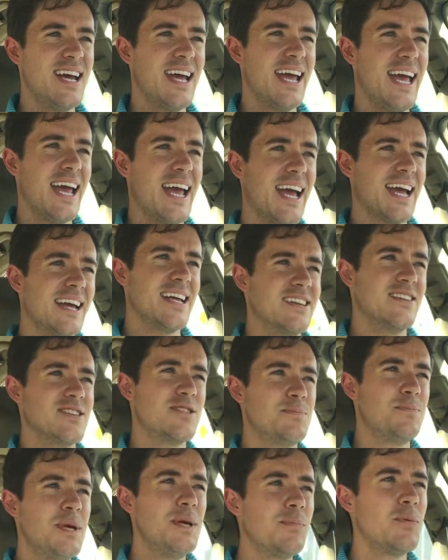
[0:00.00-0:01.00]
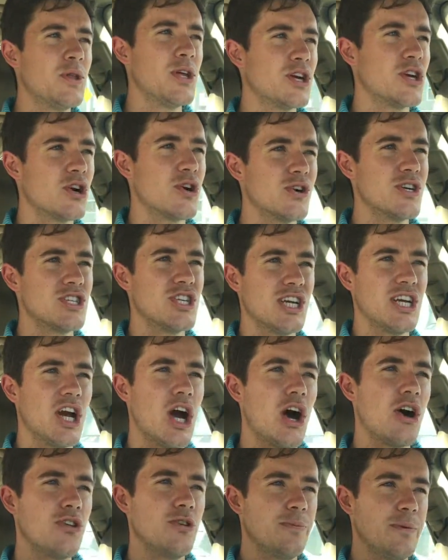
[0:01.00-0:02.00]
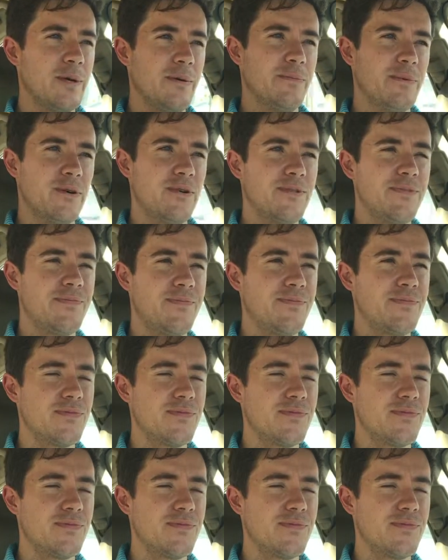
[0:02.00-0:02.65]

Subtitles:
and people encouraging other people.